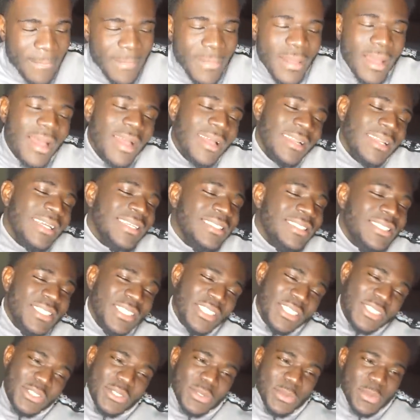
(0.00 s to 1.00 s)
Nah, that's
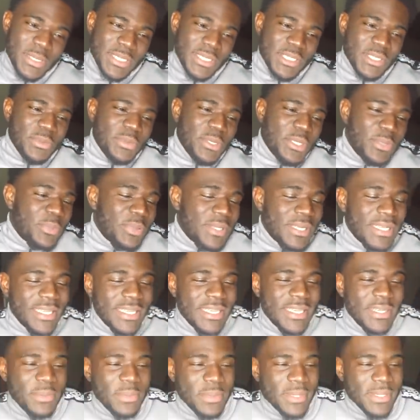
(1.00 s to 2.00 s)
you, bro. You be
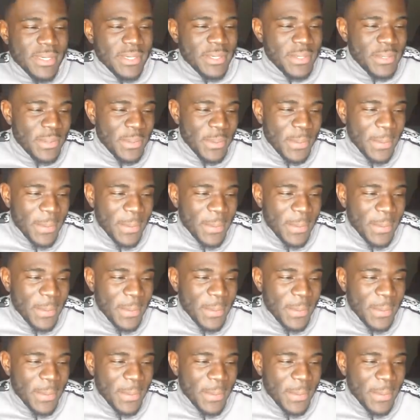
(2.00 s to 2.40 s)
playing, bro.